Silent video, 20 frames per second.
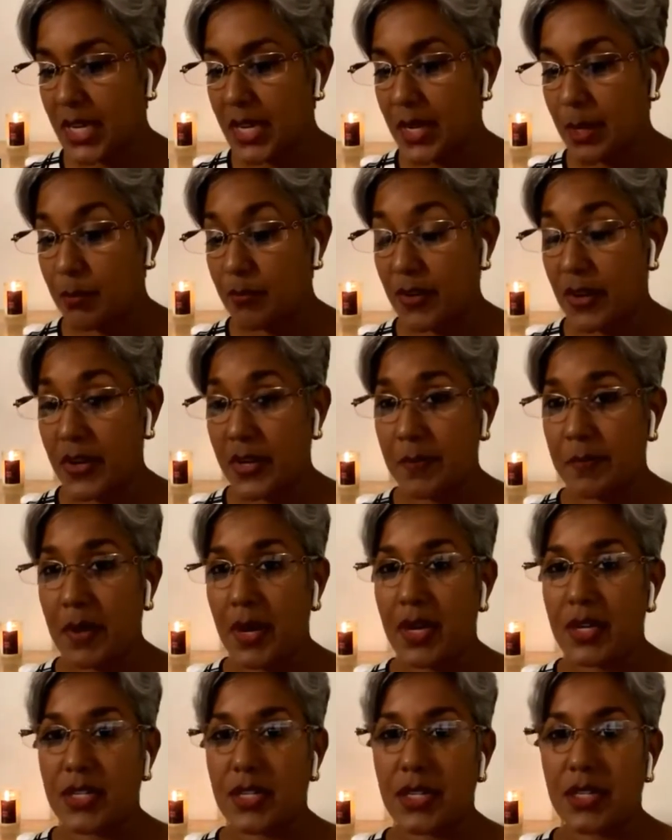I'm very
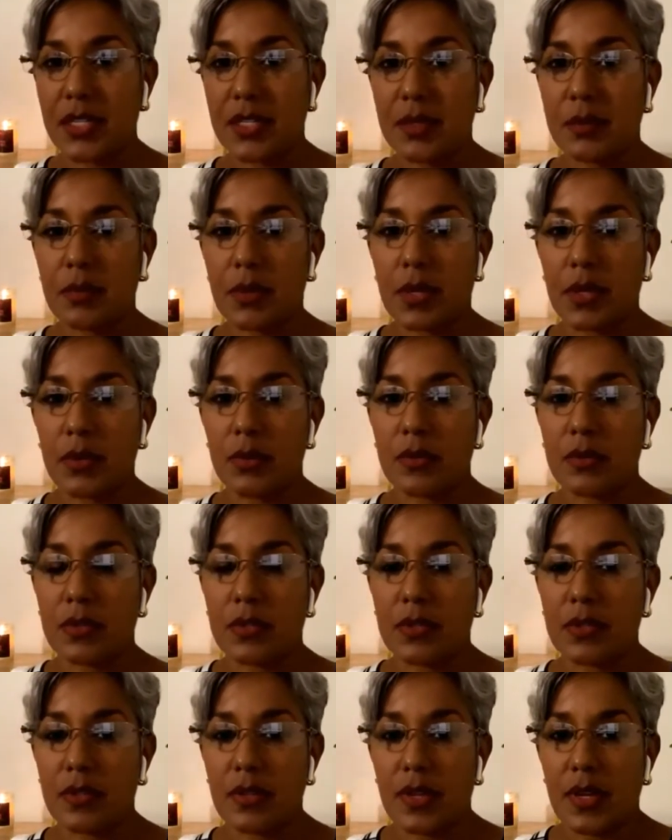passionate about
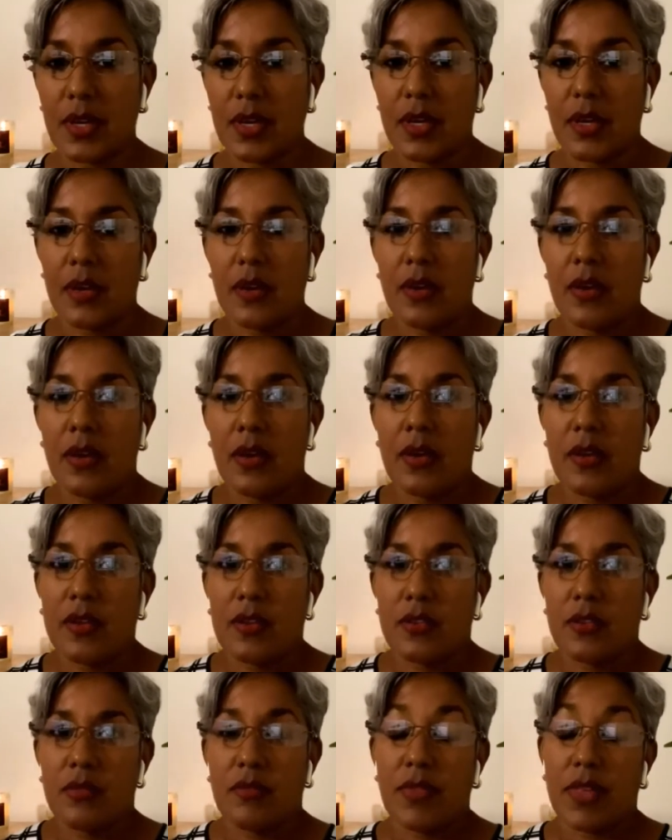
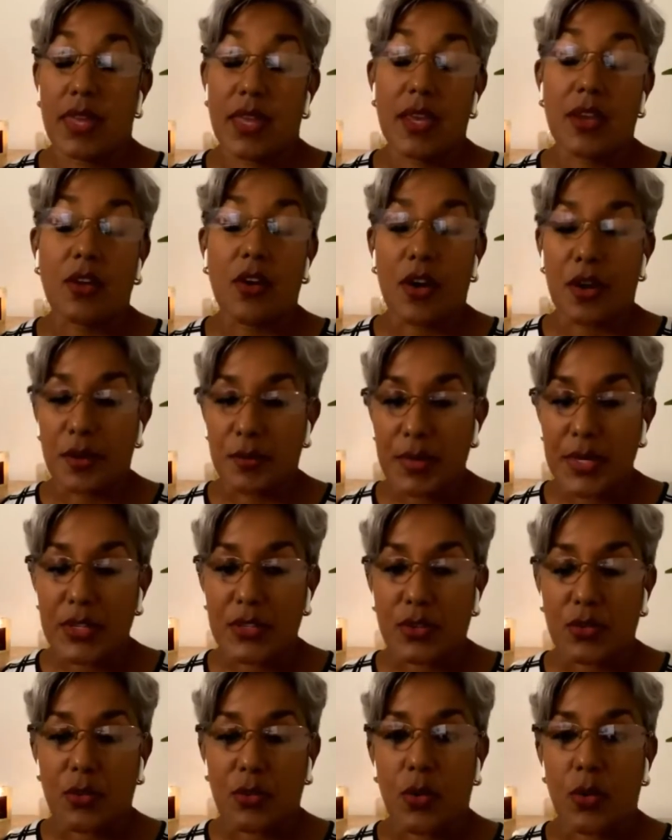the
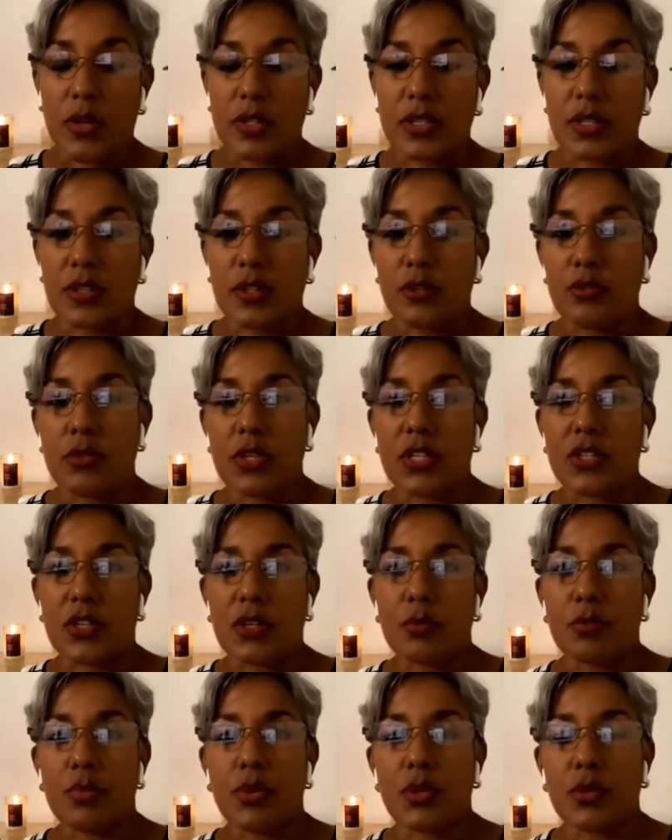economies, of course, in this
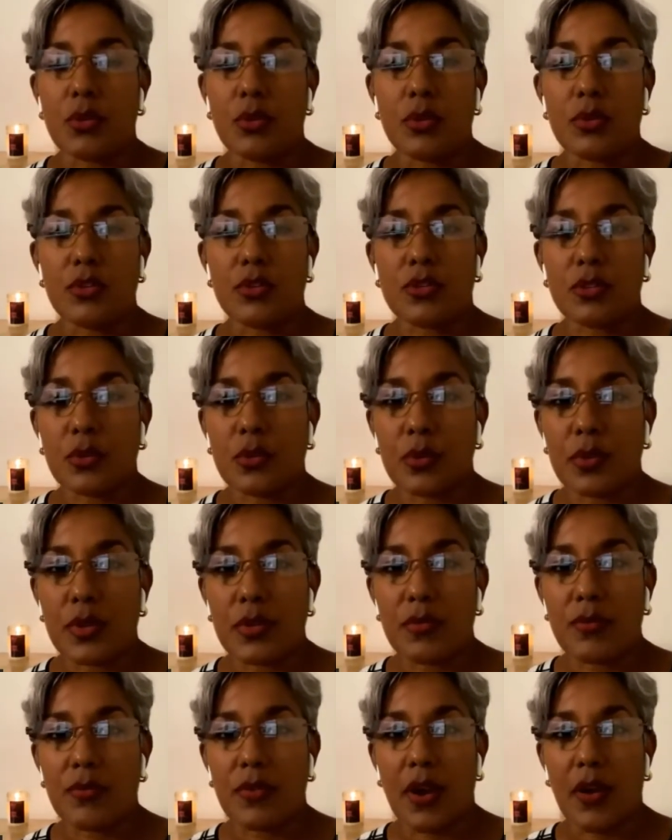region, but also
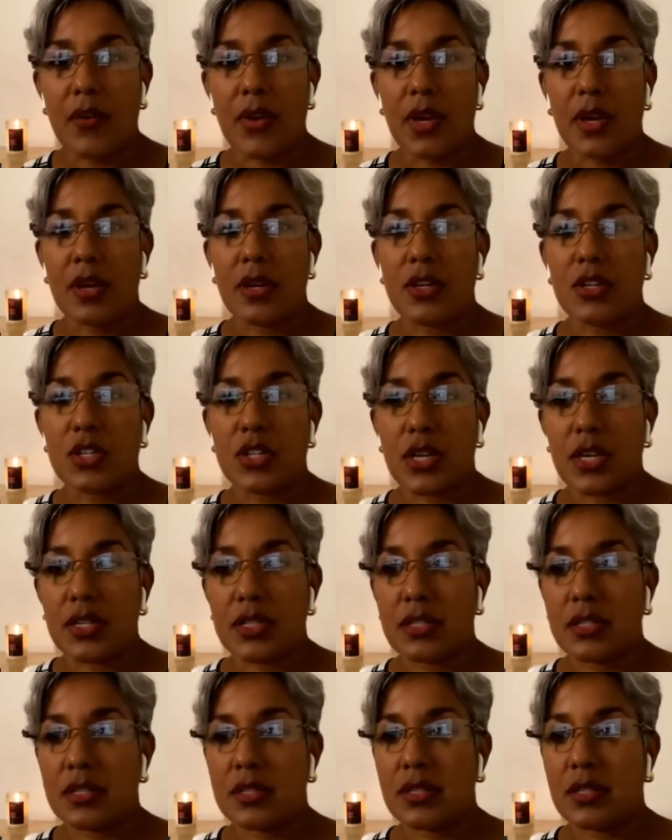the very
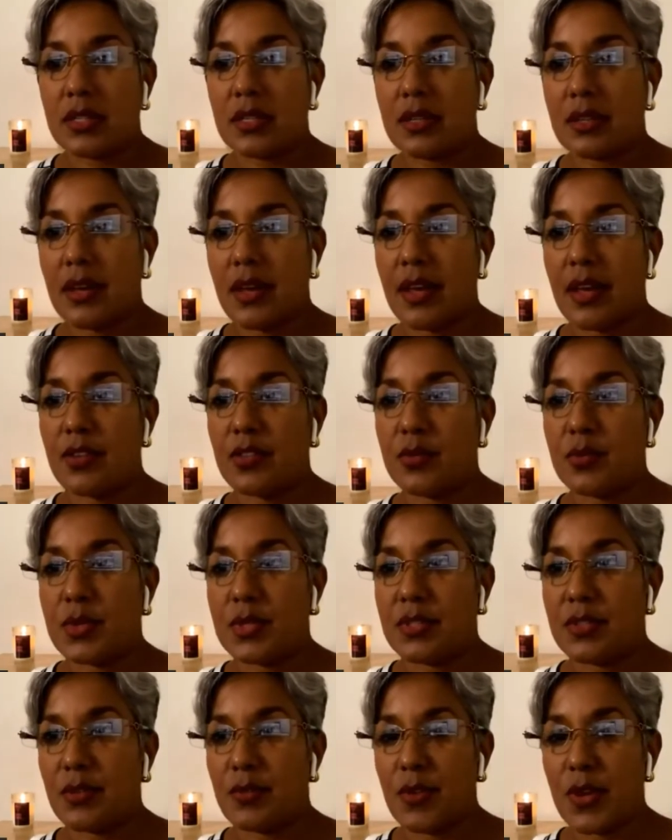unjust, as
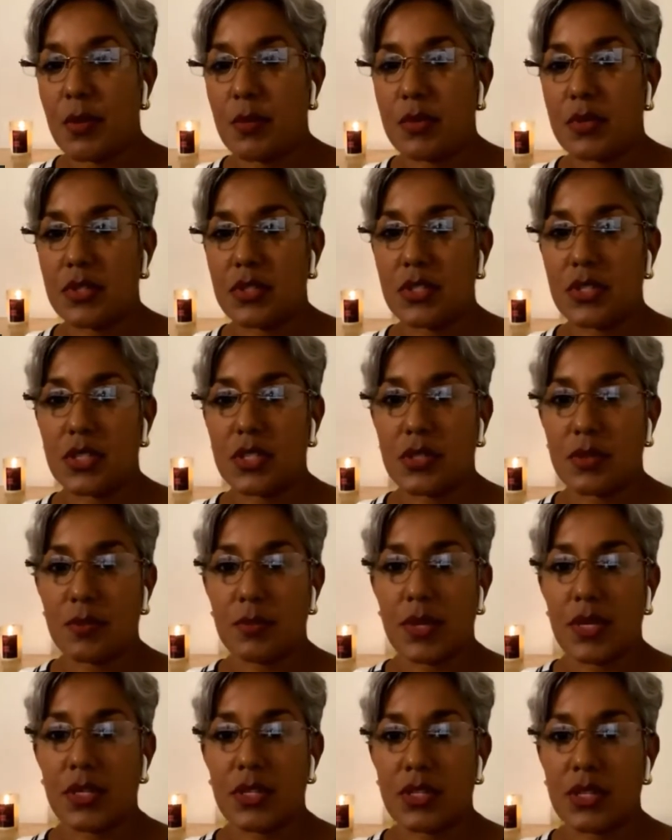Mr. Famous just
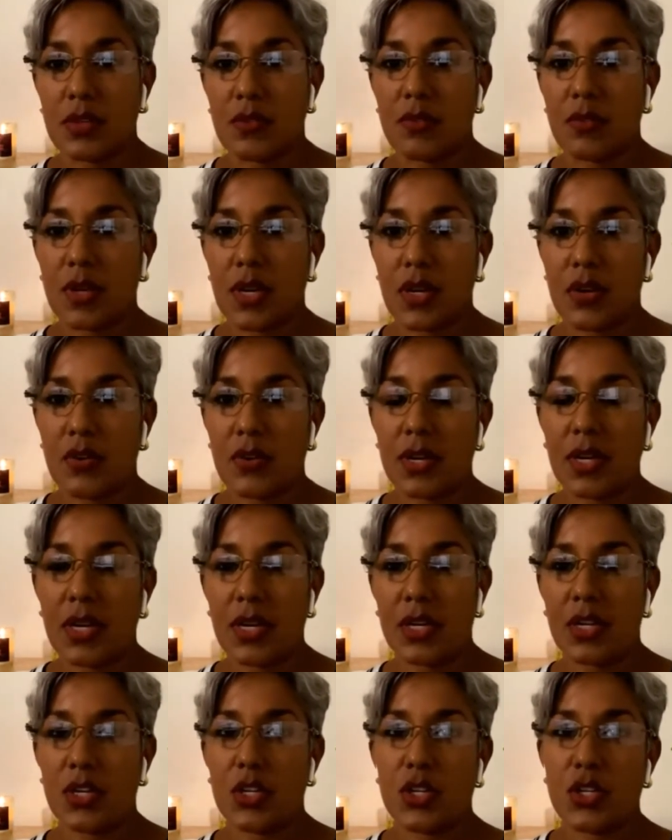mentioned, very
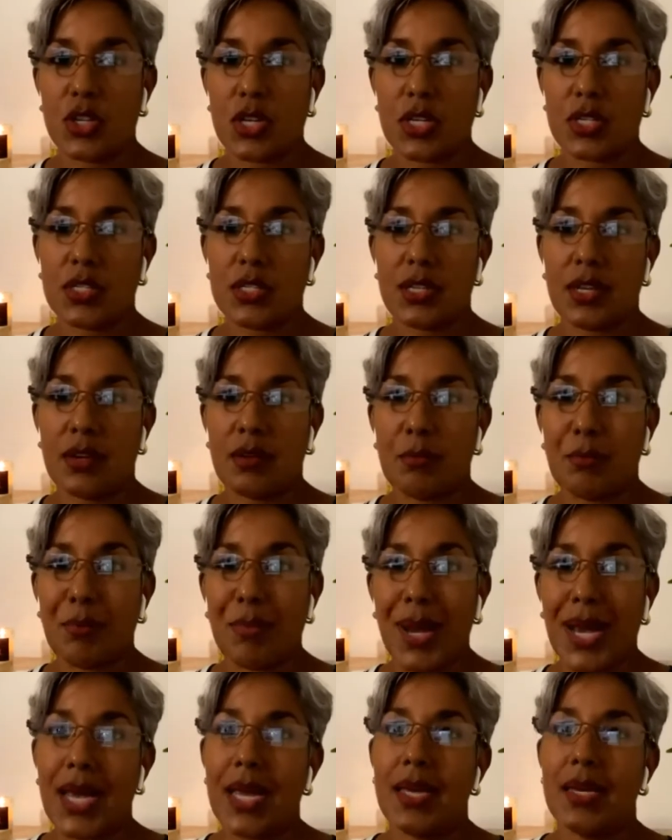unjust
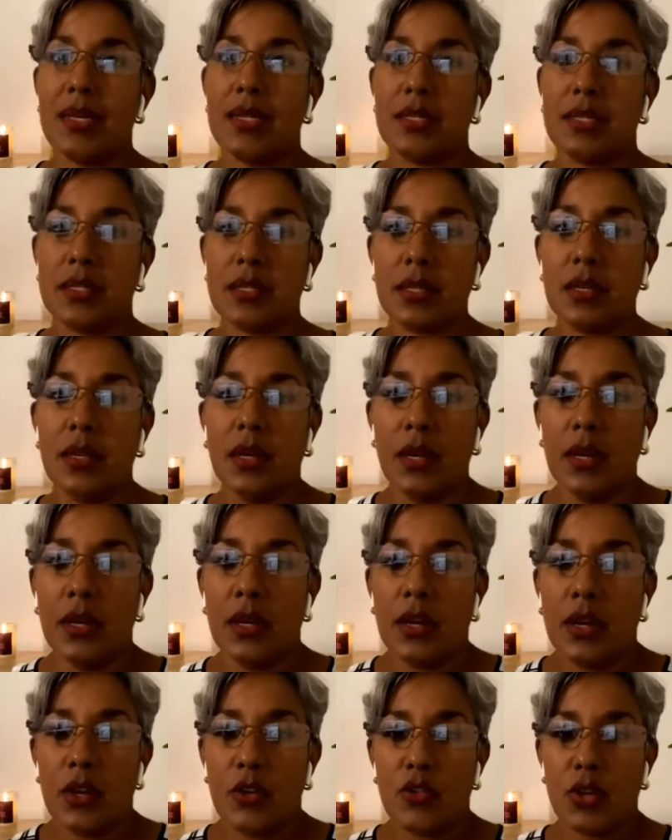and biased
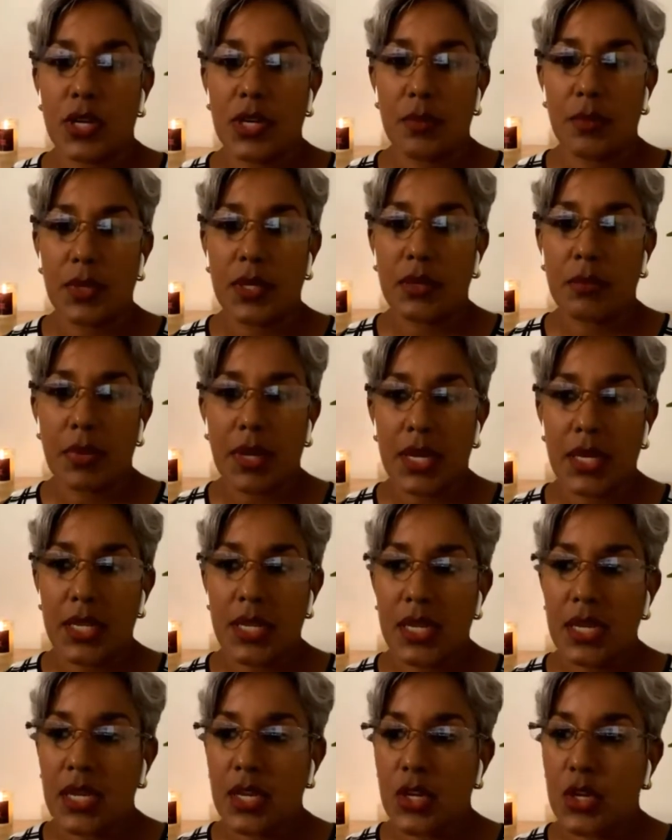treatment by
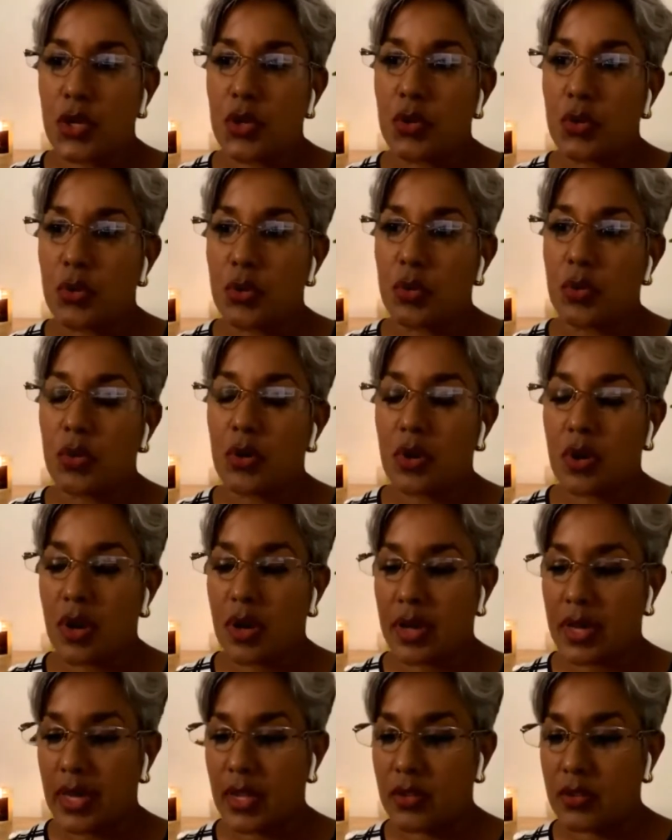the EU
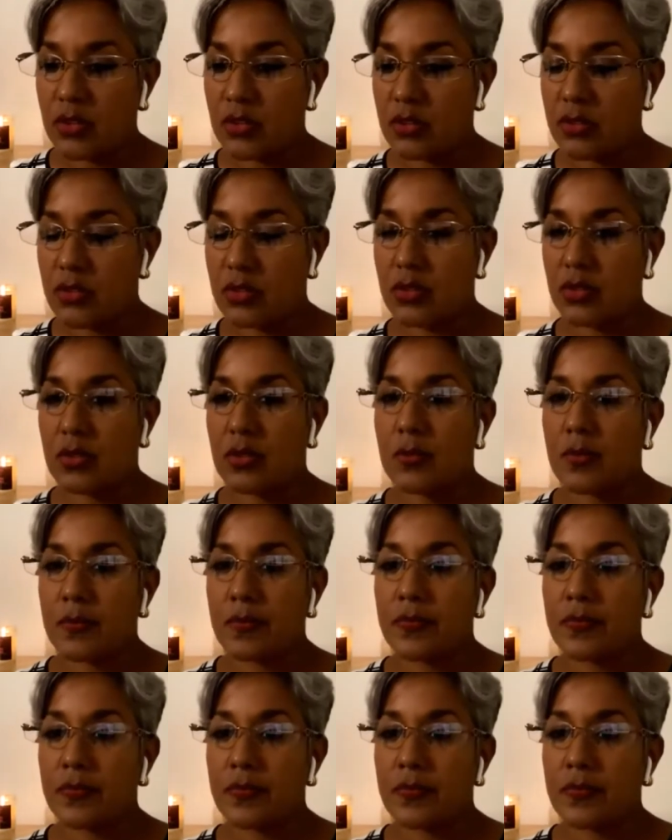against